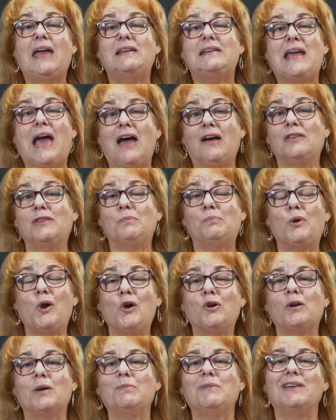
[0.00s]
and how the
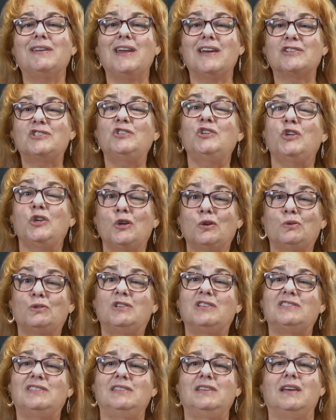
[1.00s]
program connects you
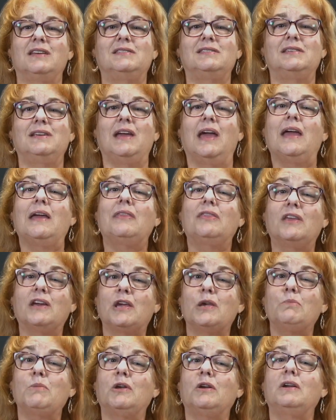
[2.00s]
to CSEA, the
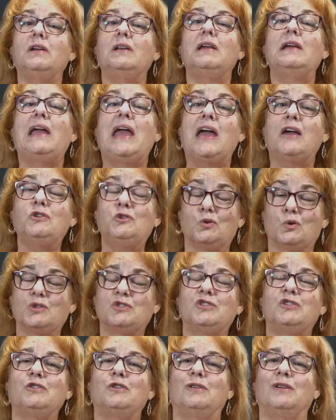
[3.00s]
community, and your
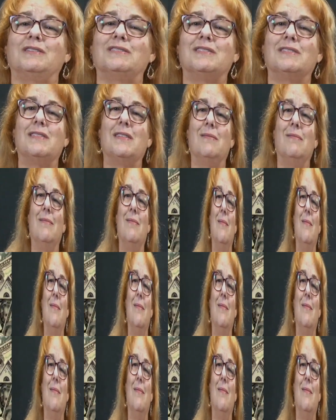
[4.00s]
students.